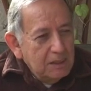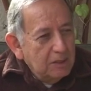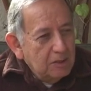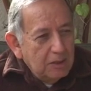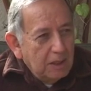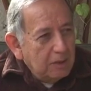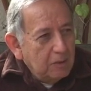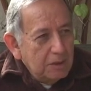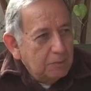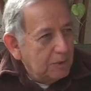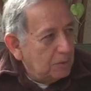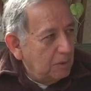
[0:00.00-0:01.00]
These are not
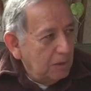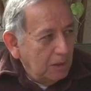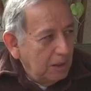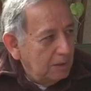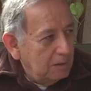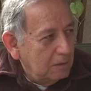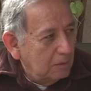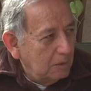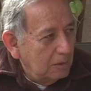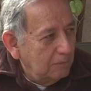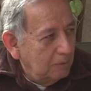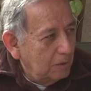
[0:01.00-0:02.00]
Christmas tree lights
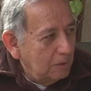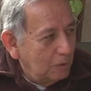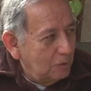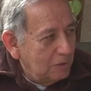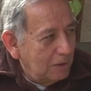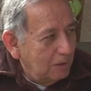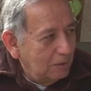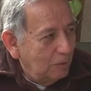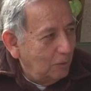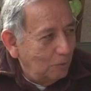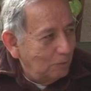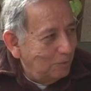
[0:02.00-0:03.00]
where if one goes out, the
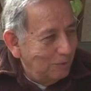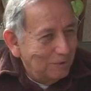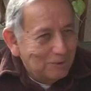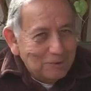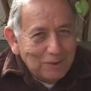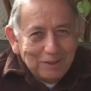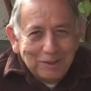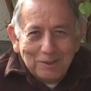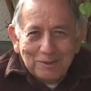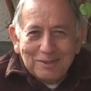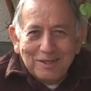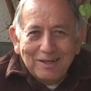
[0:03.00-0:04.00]
whole string
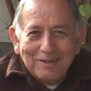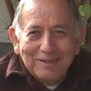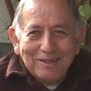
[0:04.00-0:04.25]
goes out.